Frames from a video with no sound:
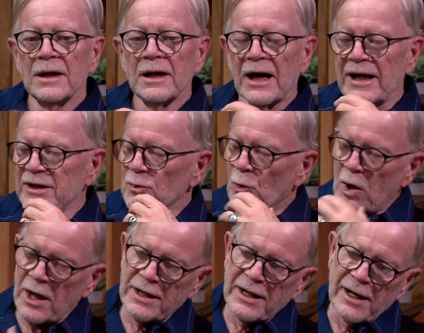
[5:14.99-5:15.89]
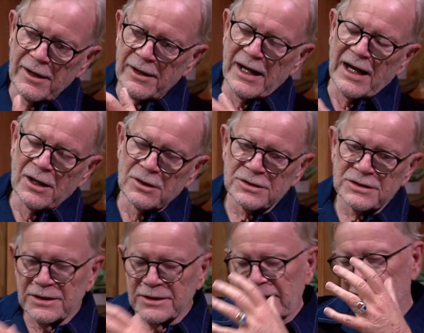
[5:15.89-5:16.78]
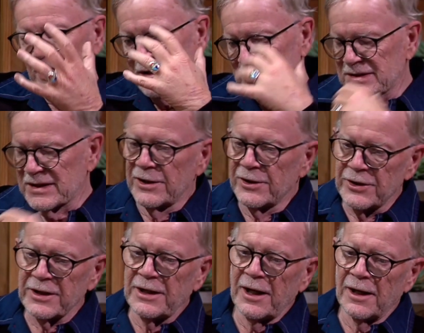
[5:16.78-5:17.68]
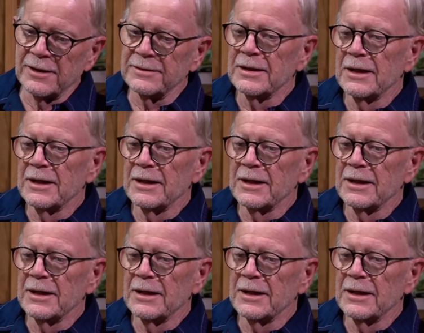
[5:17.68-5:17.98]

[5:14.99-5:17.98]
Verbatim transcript: I had to walk out of the house and get my centered again.